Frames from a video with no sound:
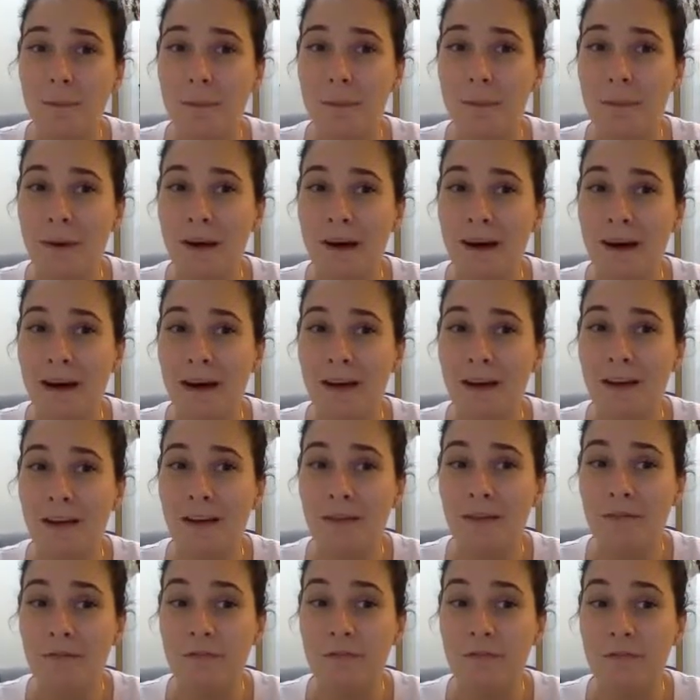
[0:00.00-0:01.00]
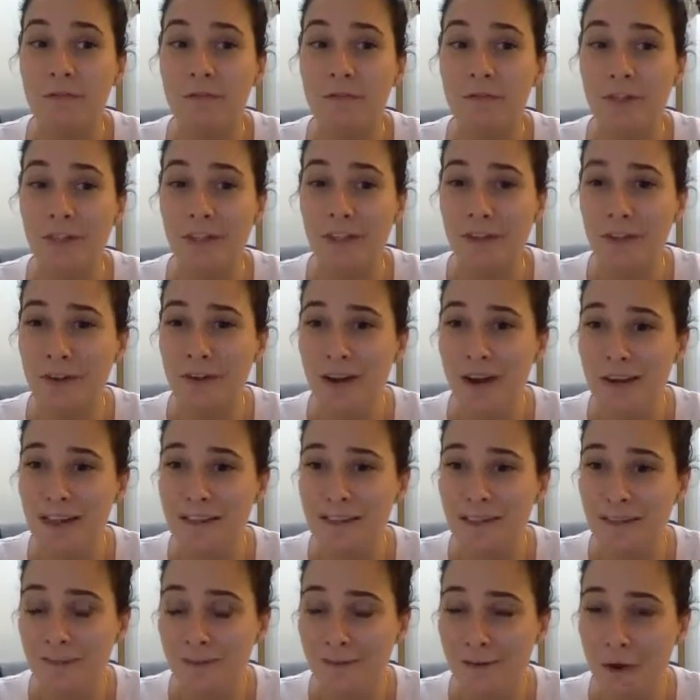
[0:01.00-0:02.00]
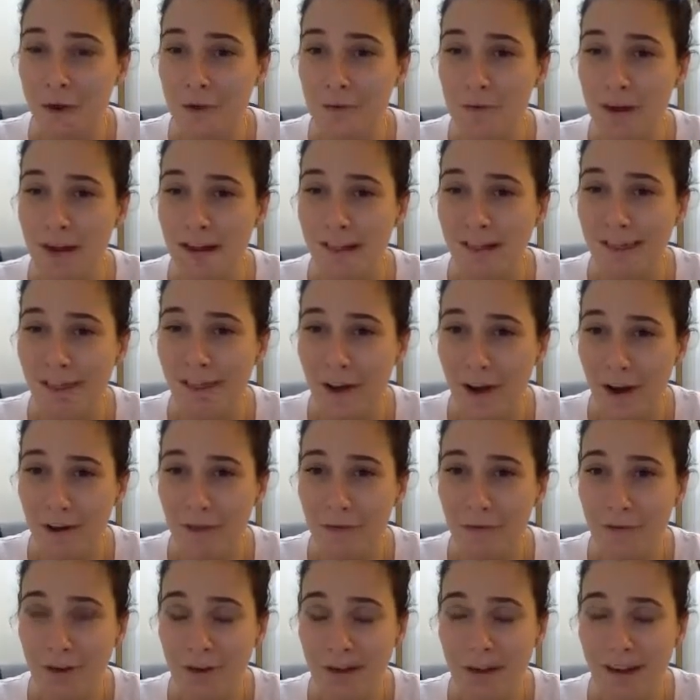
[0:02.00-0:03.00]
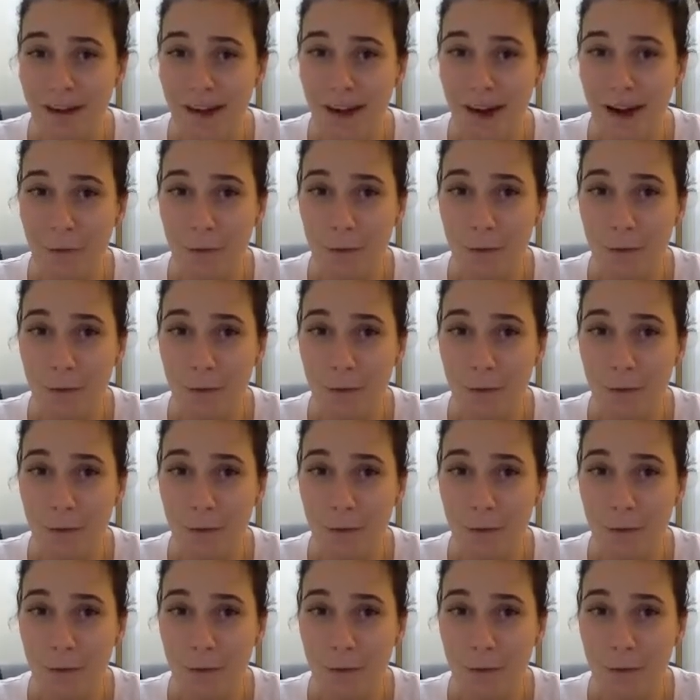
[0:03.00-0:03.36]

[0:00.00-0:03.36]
But for you guys that know my life right now,